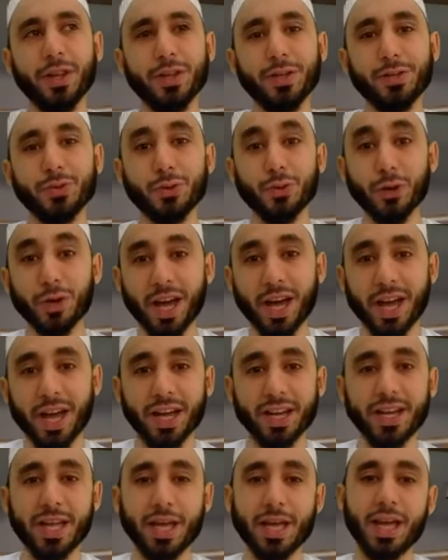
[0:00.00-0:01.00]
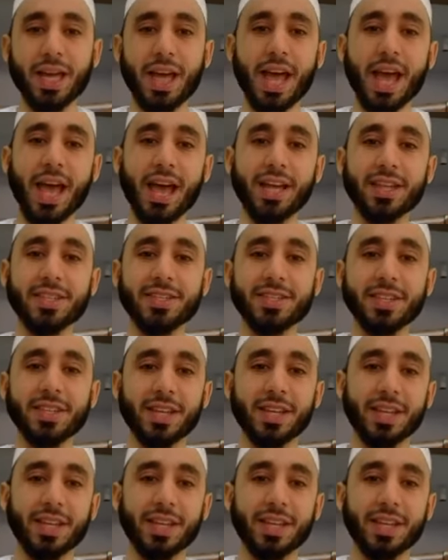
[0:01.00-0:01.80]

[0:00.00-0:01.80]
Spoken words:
this Quran, it has